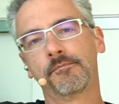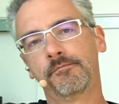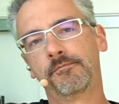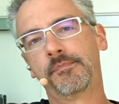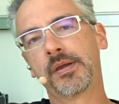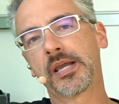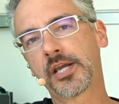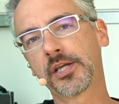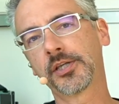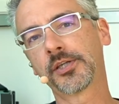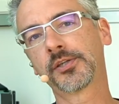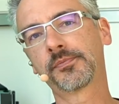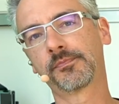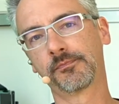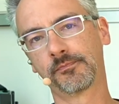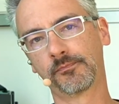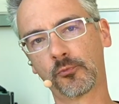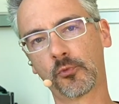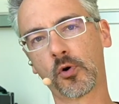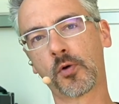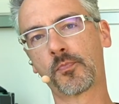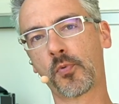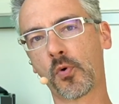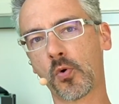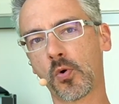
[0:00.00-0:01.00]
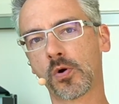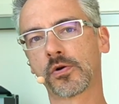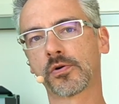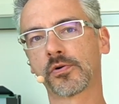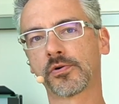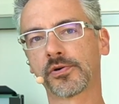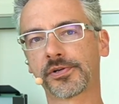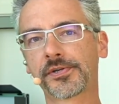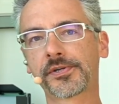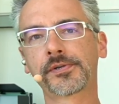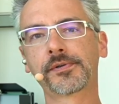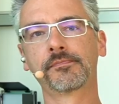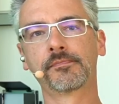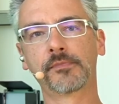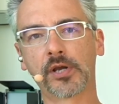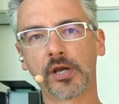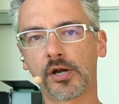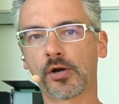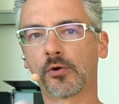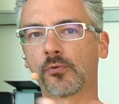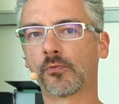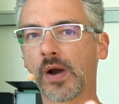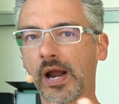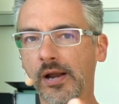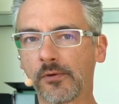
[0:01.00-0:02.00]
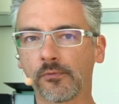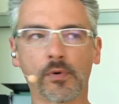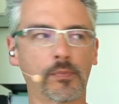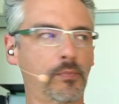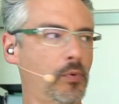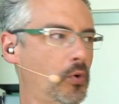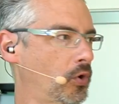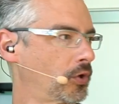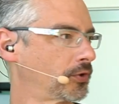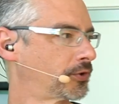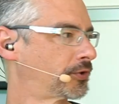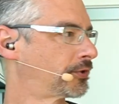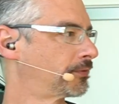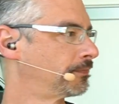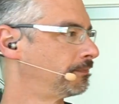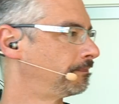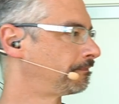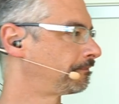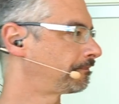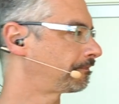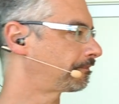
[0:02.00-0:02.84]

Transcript: because reporters gonna write reports.